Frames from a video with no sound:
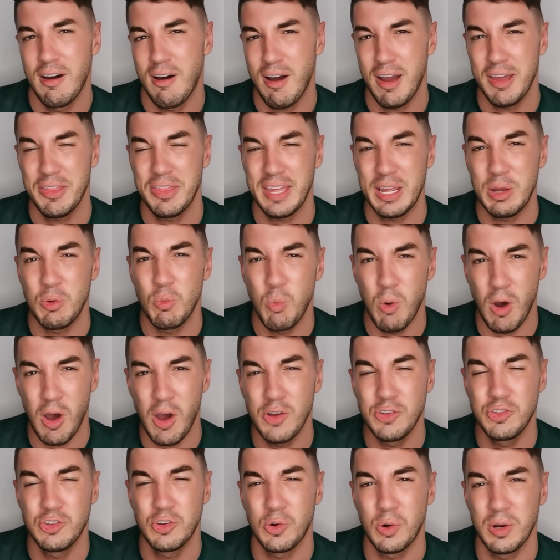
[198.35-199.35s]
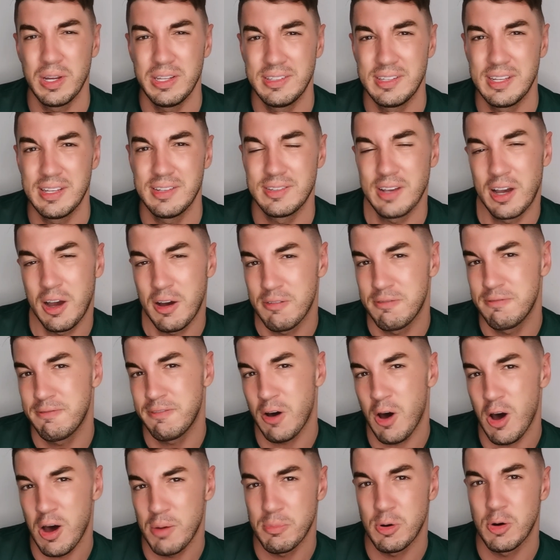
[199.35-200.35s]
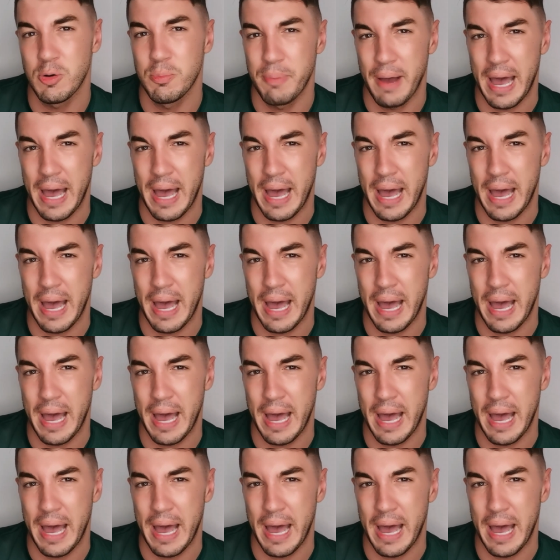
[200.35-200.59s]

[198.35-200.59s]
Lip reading: I think word choices are far more